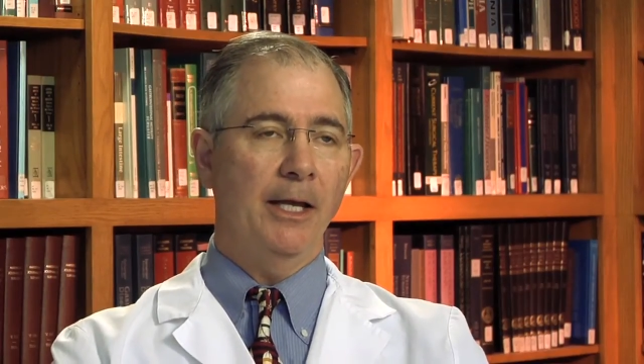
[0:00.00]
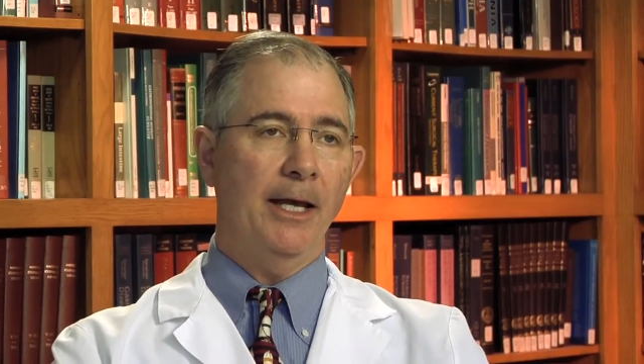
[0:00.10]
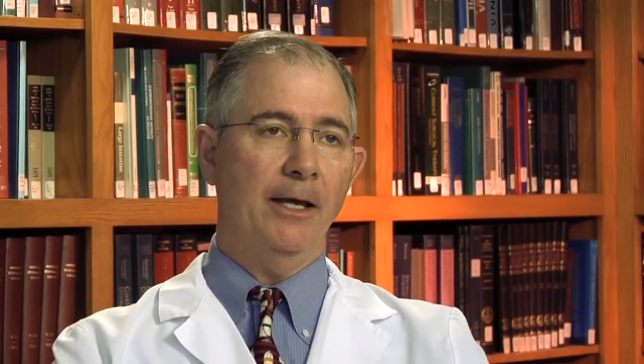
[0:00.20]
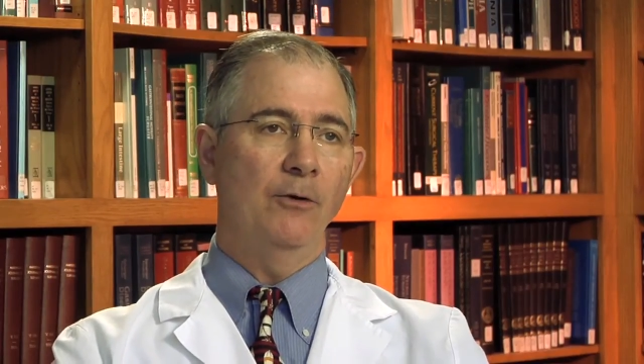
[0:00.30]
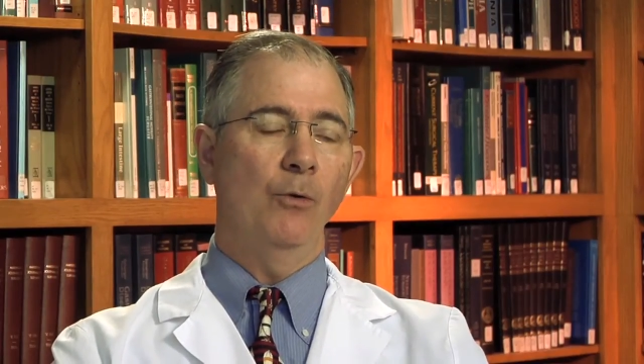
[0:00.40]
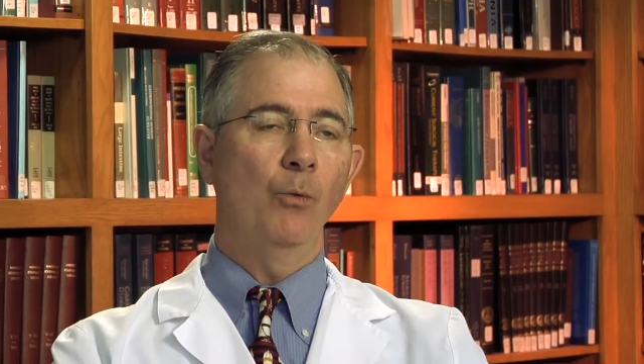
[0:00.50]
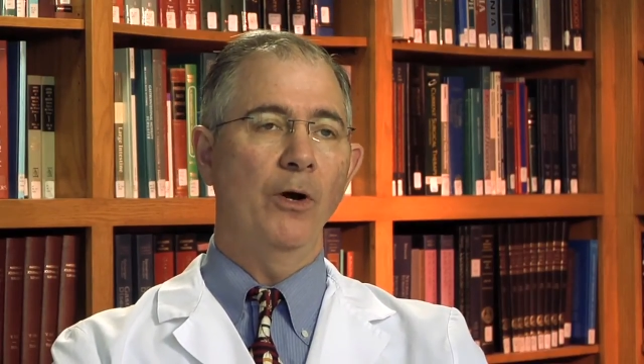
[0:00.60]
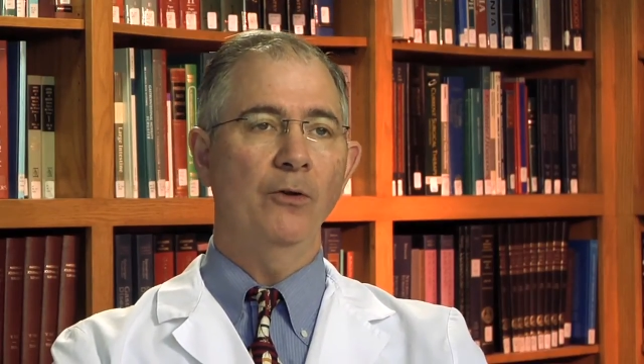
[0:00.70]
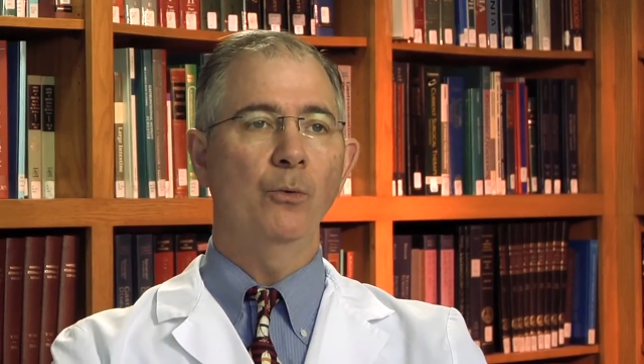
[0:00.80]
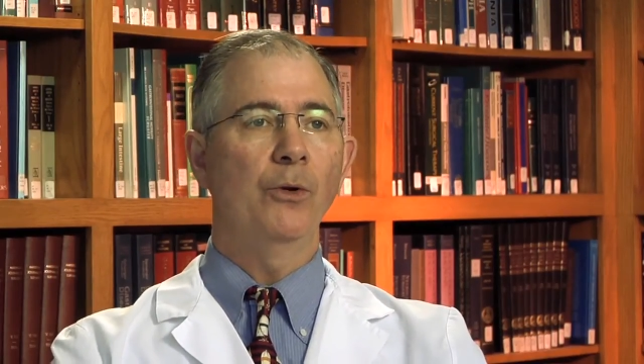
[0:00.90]
And
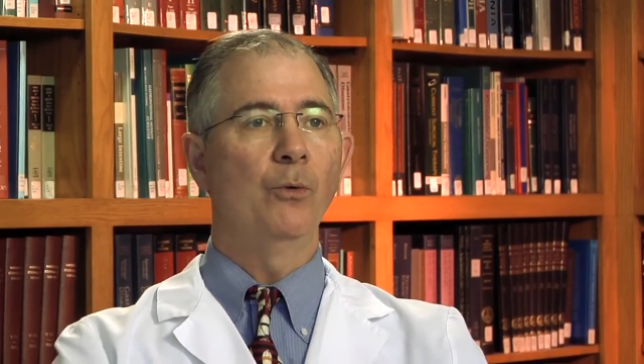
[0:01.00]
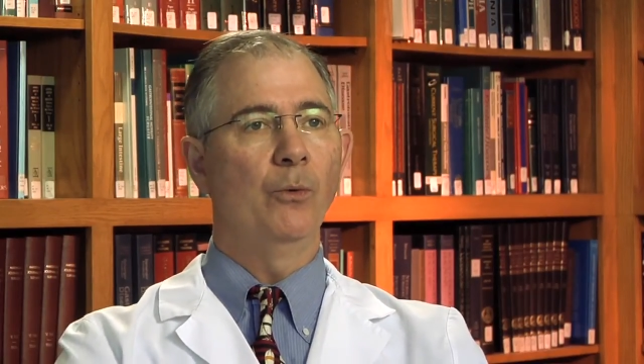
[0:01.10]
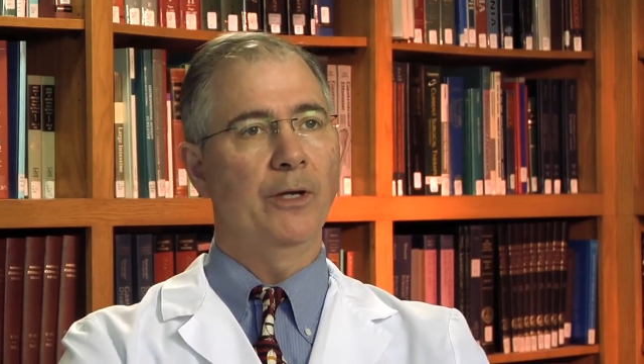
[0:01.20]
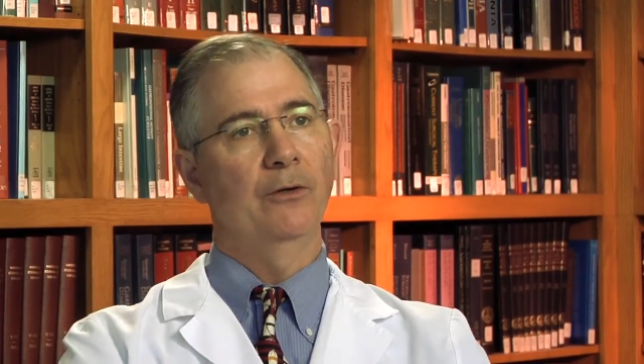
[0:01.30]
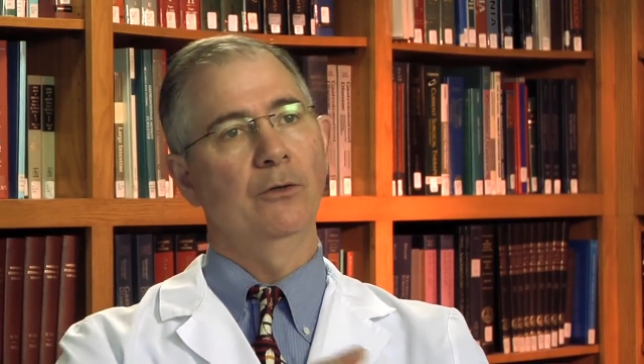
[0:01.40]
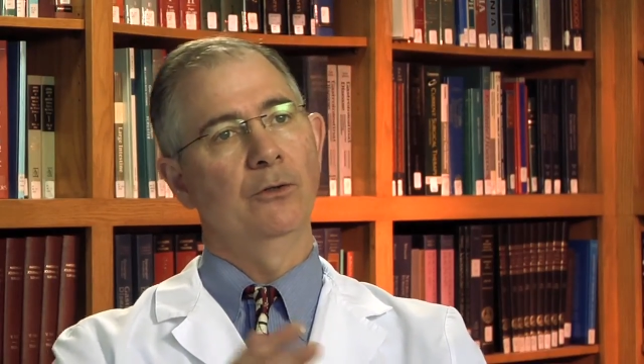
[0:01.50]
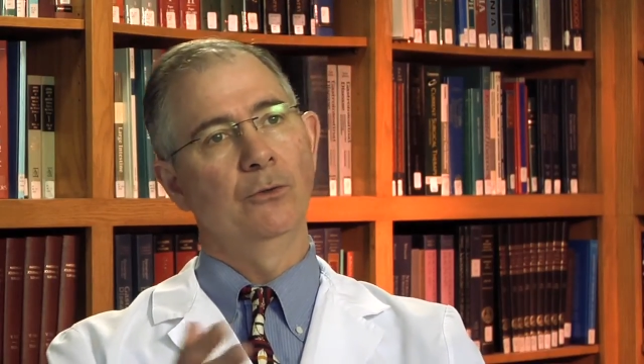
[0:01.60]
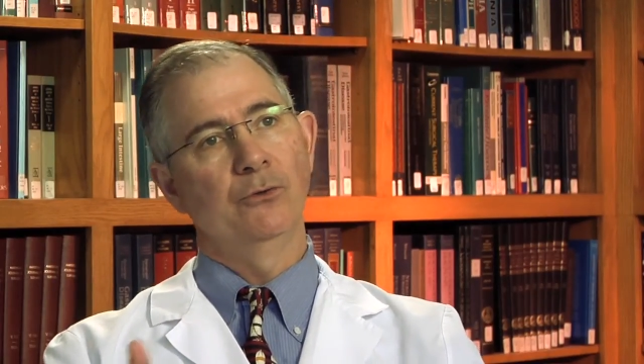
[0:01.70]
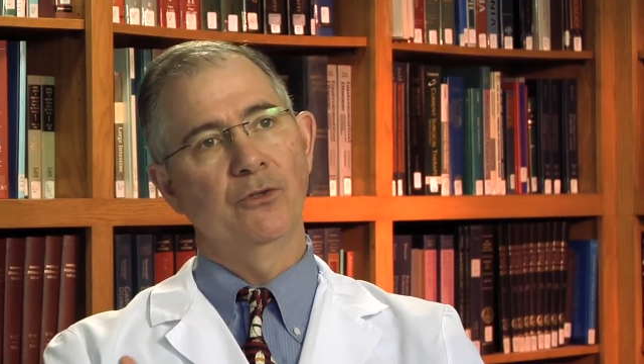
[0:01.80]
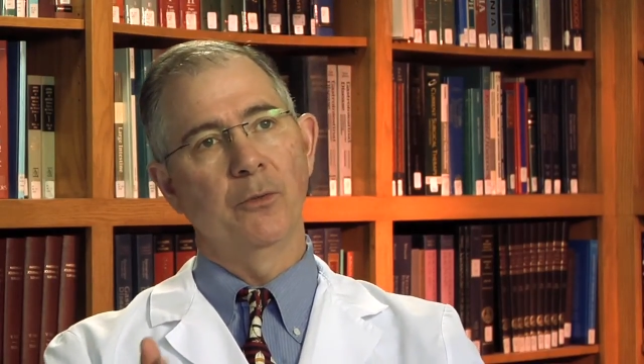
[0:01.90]
whether we win or
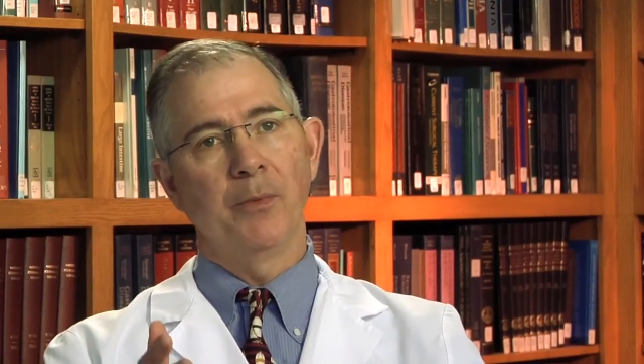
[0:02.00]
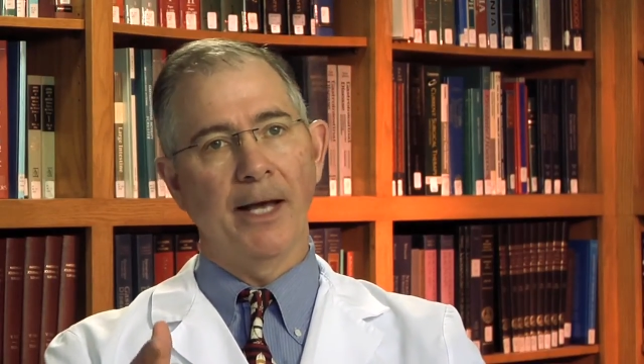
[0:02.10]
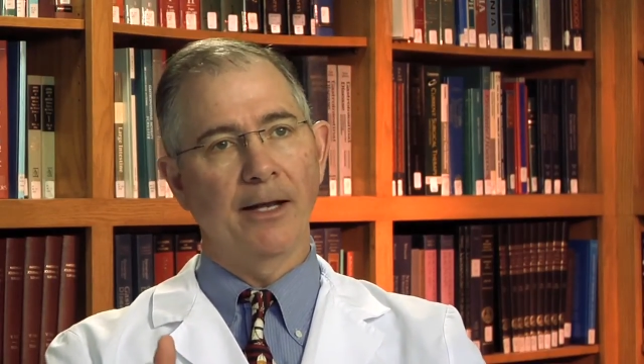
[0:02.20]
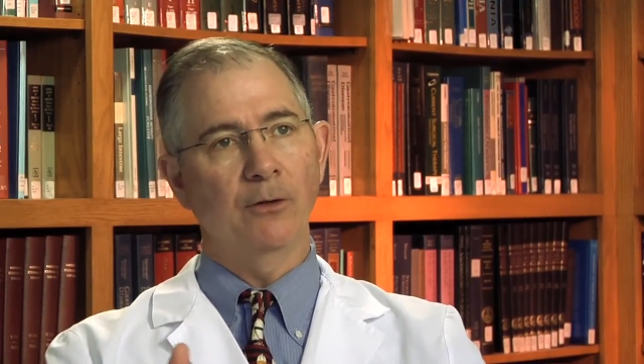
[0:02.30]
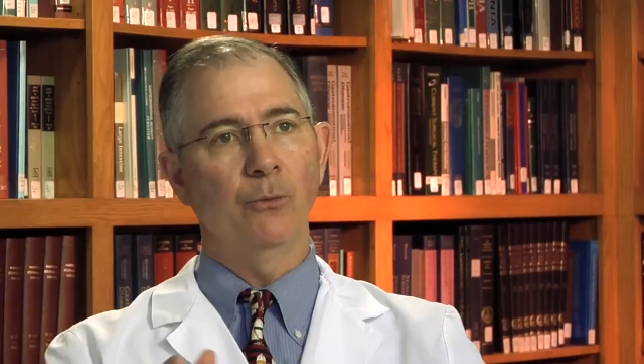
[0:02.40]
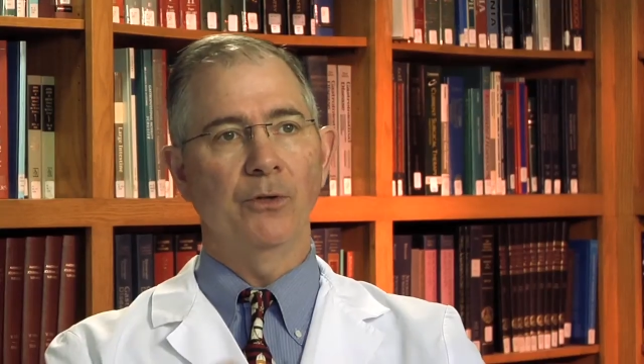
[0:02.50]
lose the battle